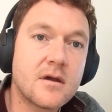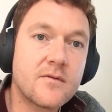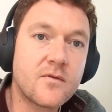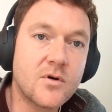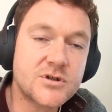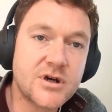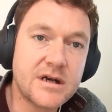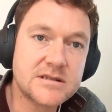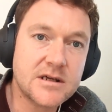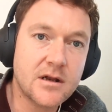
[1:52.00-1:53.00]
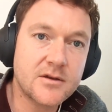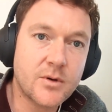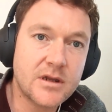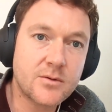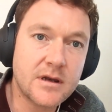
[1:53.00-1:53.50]
for traders in early
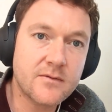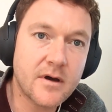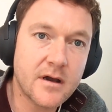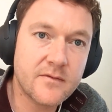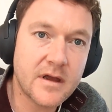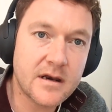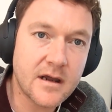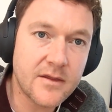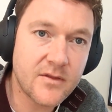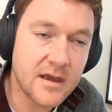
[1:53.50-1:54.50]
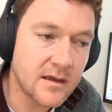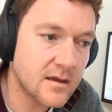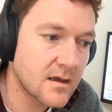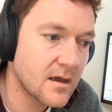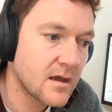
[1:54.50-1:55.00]
2025. And I
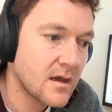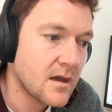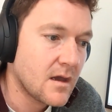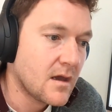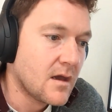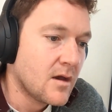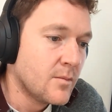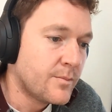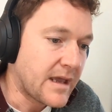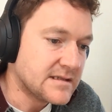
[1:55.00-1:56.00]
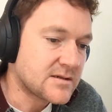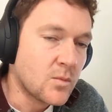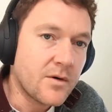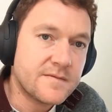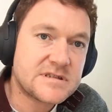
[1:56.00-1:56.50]
think based on
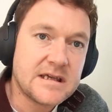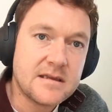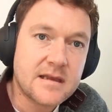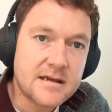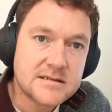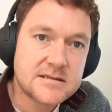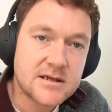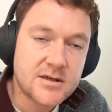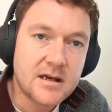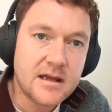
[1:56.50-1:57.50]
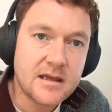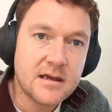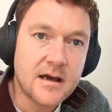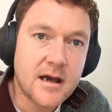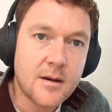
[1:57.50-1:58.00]
what we've seen, that has certainly
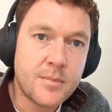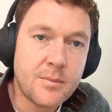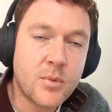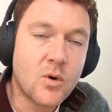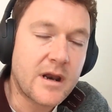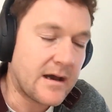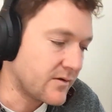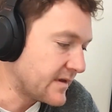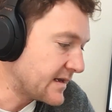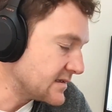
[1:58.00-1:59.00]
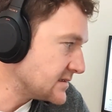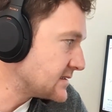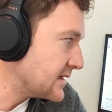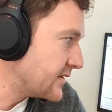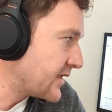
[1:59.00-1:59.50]
been borne out, and that is
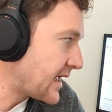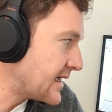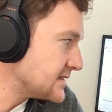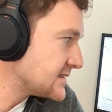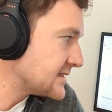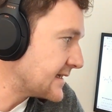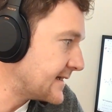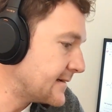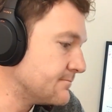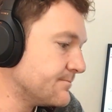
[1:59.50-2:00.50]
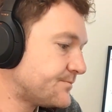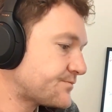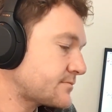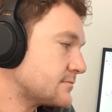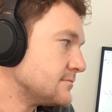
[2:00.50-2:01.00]
the case. I
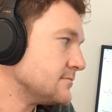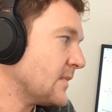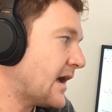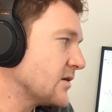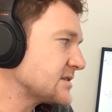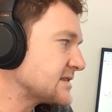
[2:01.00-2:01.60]
also